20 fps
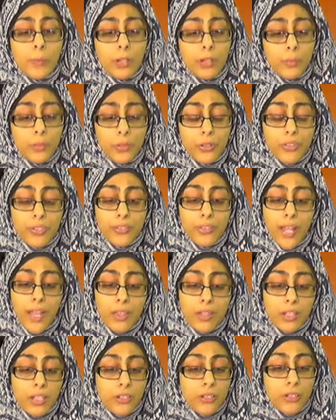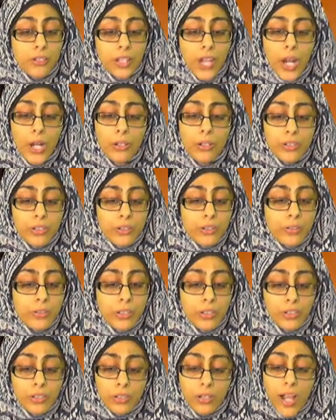personality in her character, in
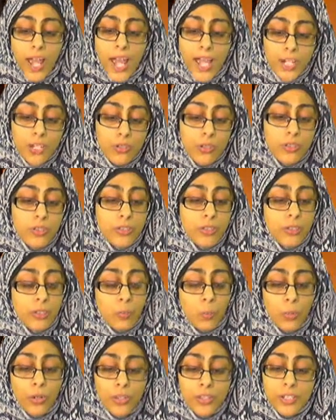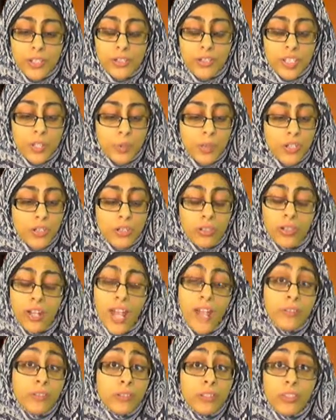her actions, in her words, in her speech, in her
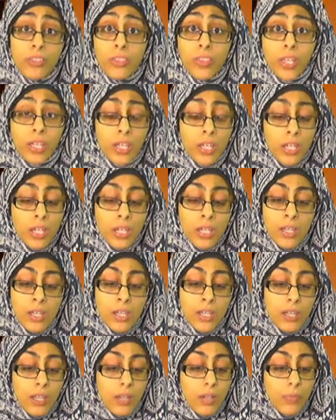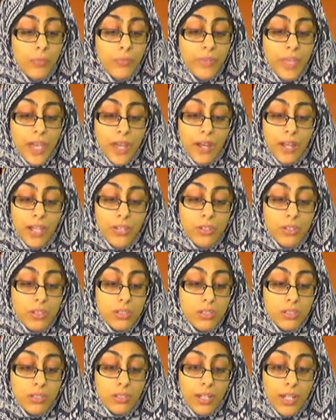everything, that
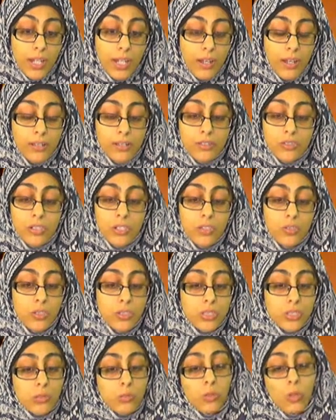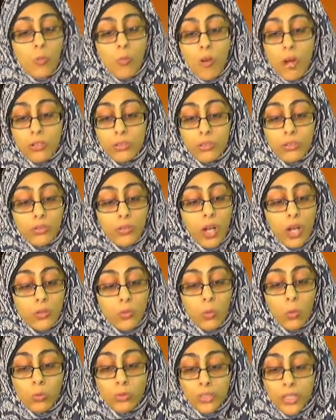she's just a role model, not
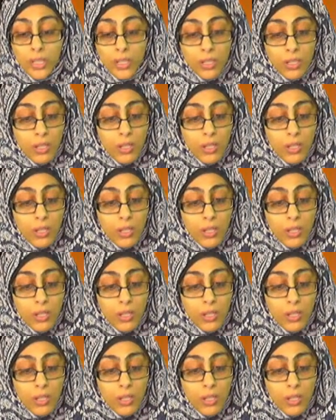only